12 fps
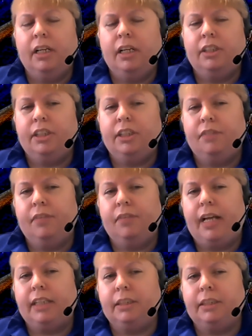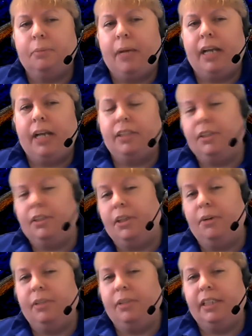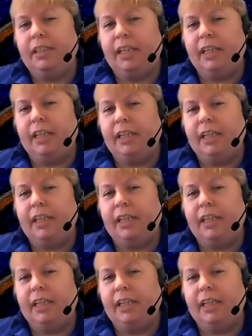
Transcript: she flashed back to the early days